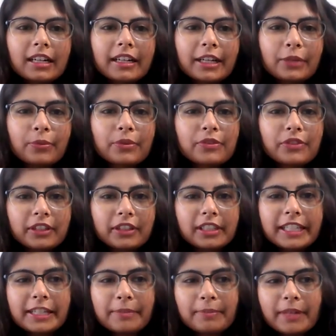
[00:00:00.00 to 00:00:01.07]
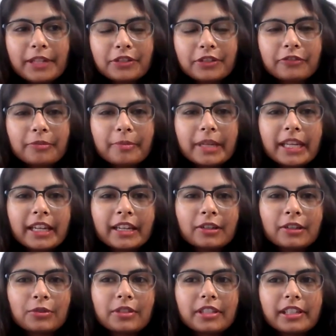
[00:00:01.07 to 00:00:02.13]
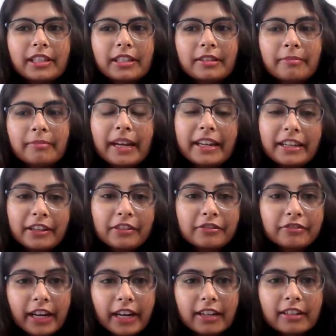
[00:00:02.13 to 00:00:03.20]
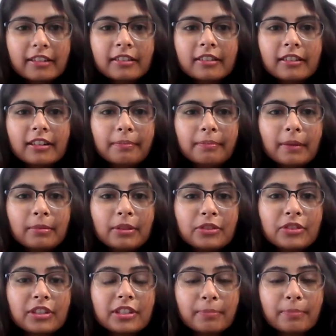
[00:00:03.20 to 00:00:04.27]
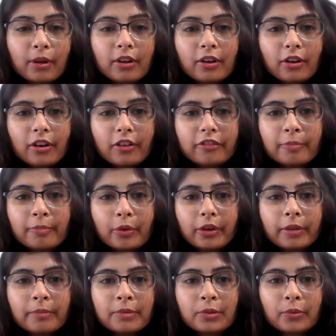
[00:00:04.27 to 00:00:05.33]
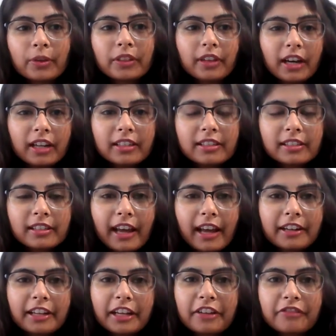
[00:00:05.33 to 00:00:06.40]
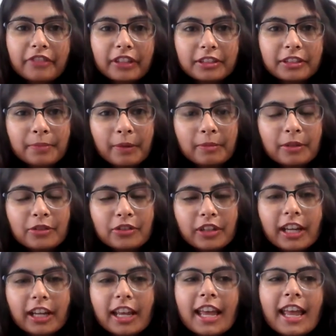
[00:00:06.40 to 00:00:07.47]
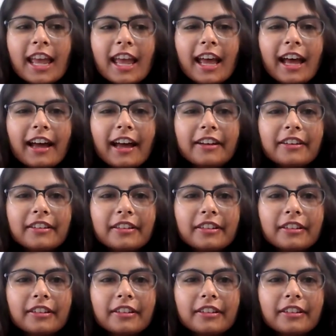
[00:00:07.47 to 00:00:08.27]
it was really a pleasure for me to see my dear friend publish his book of poems with us at Inkfeathers Publishing. And